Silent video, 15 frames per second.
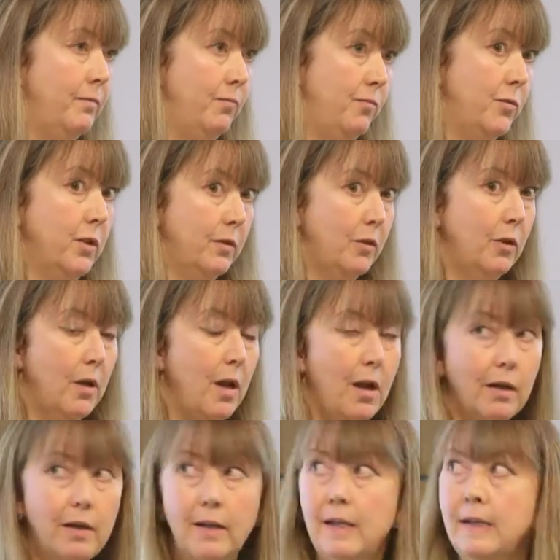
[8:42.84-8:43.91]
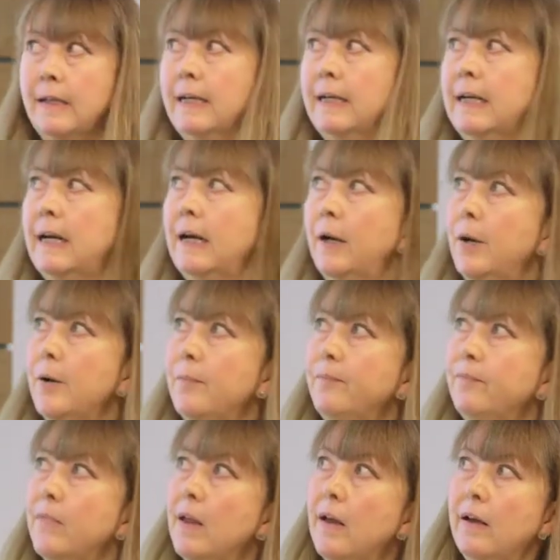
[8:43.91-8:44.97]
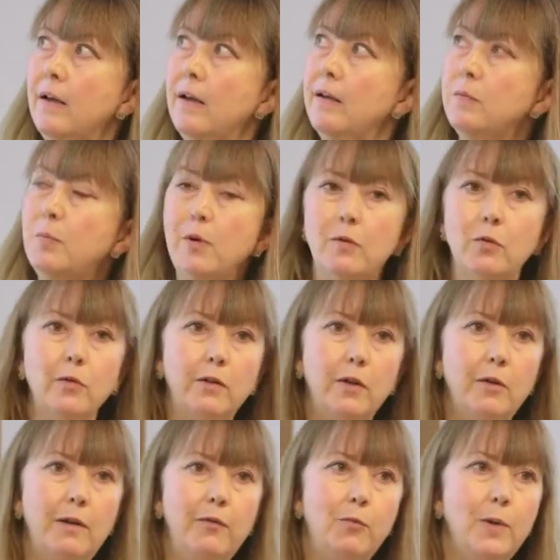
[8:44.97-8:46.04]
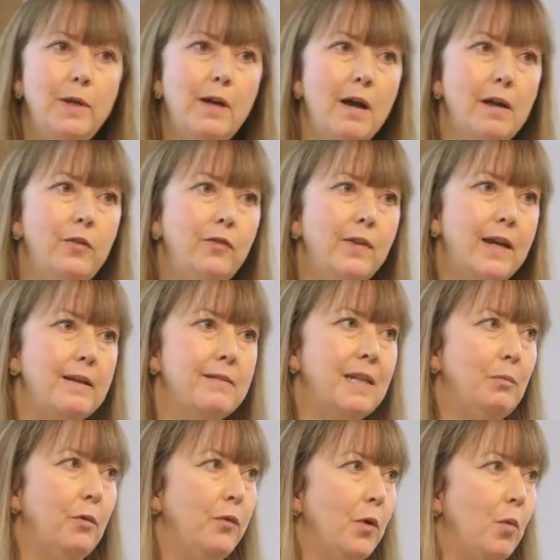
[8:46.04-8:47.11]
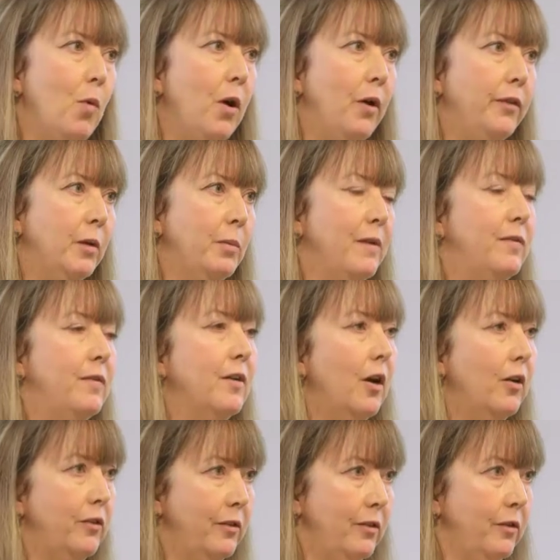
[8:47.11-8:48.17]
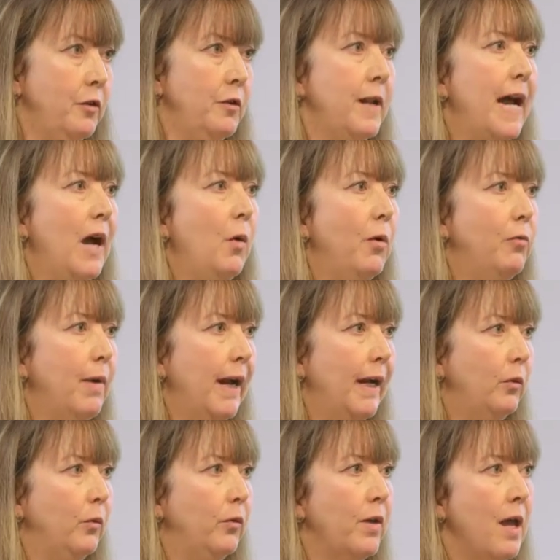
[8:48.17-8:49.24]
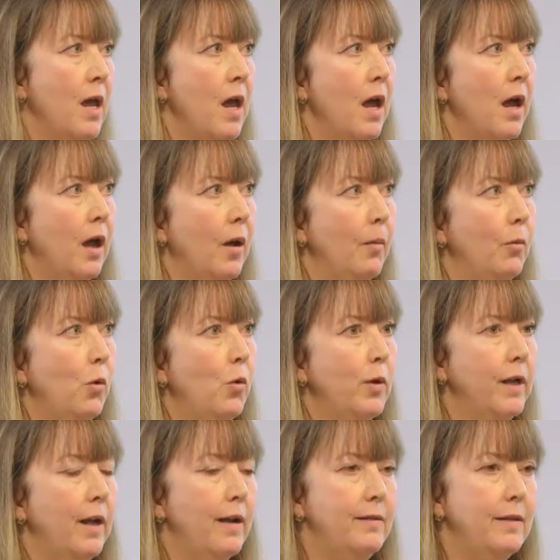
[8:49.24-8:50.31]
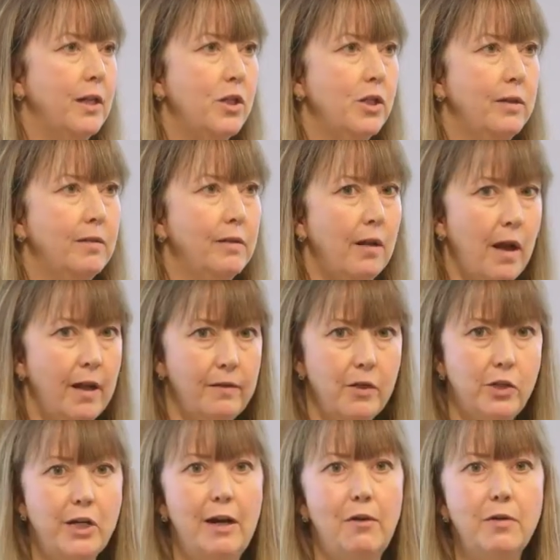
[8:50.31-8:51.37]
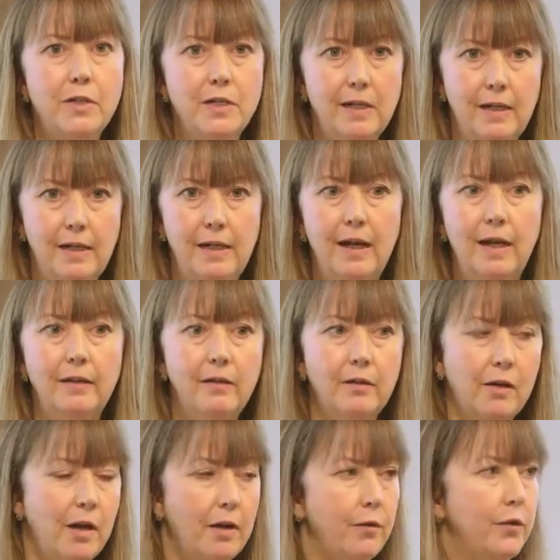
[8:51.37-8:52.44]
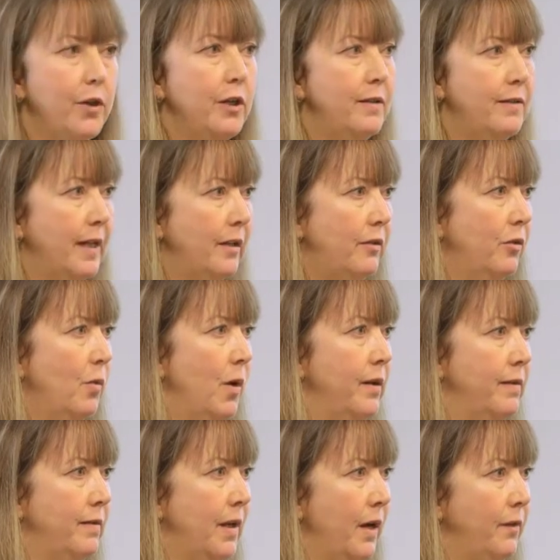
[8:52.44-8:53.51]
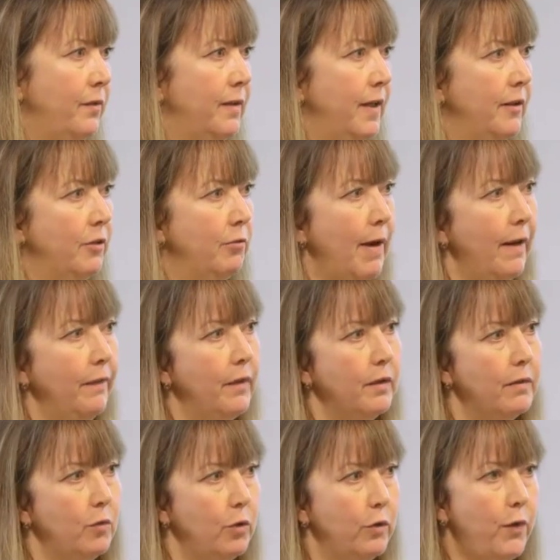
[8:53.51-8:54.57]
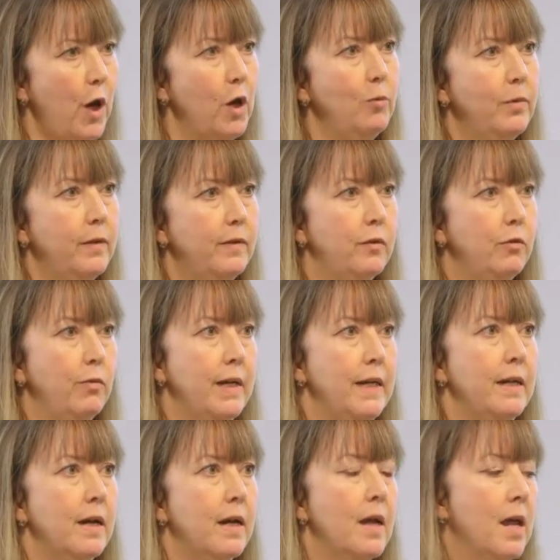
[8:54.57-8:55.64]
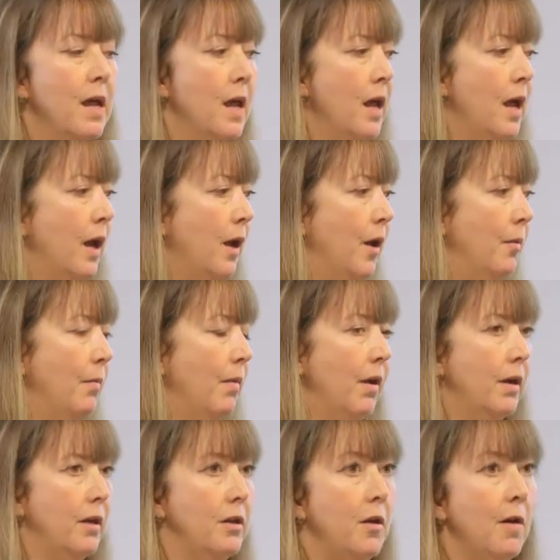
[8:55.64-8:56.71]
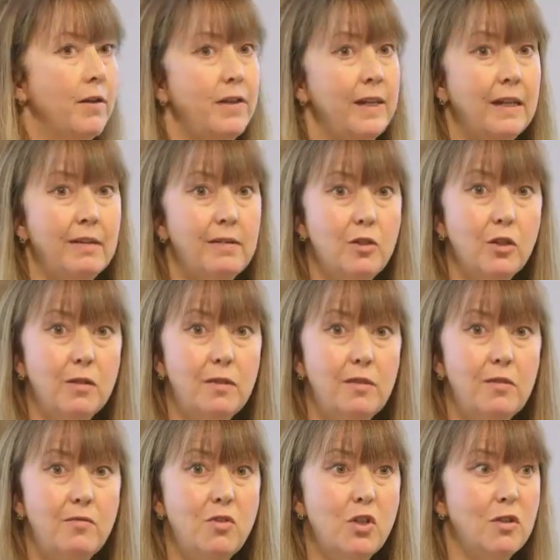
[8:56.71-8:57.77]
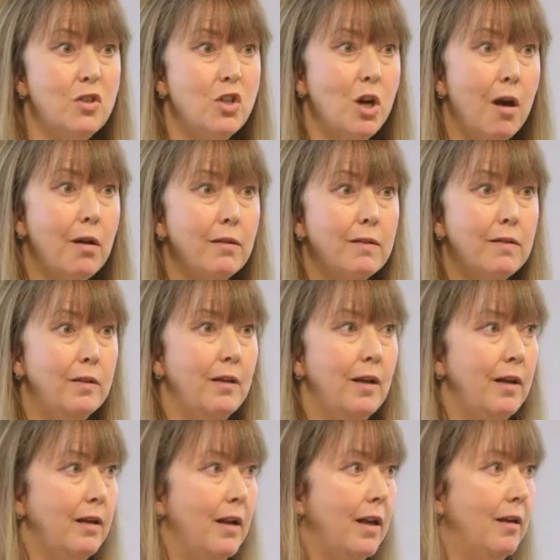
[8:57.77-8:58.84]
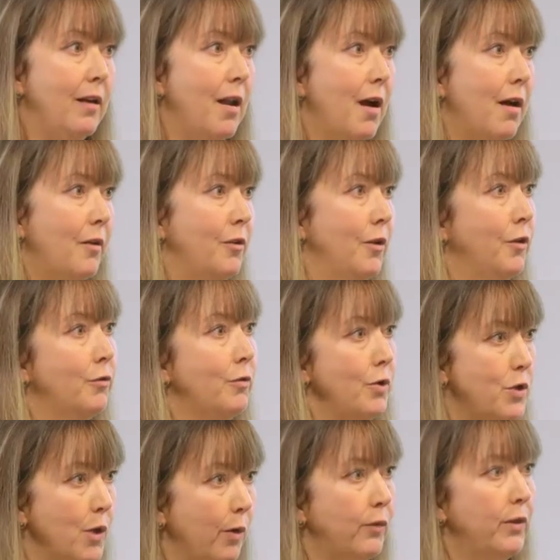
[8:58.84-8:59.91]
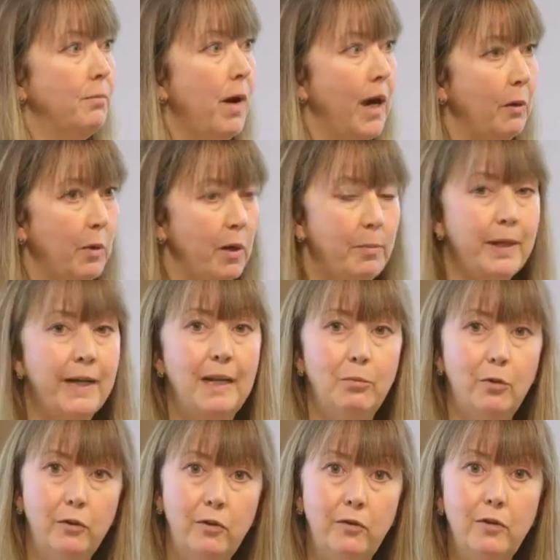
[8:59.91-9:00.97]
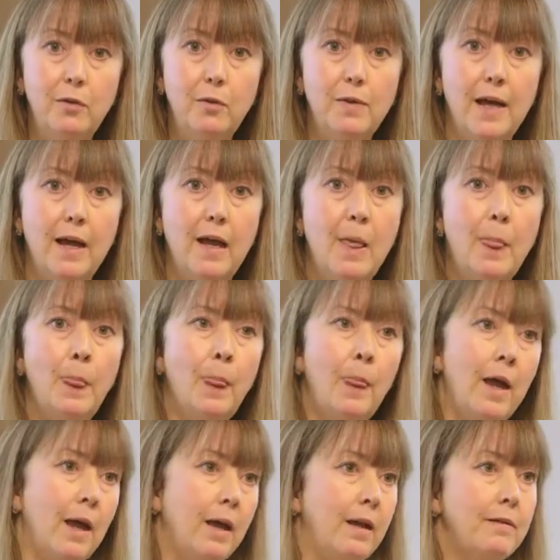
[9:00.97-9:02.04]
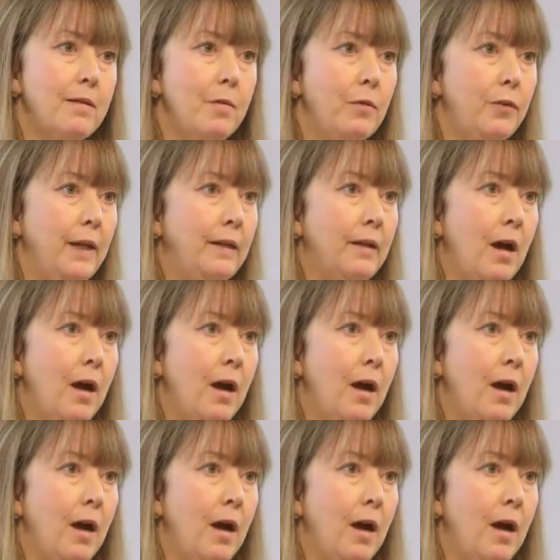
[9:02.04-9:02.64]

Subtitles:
just good luck. I suppose also if we kind of take some of the work that we've started to do now around organisations like the charity and the kind of third sector ones that I've said around the sort of homeless arena, I think it's just chance and luck that through Dr. Mike we've been able to do that. And I don't think that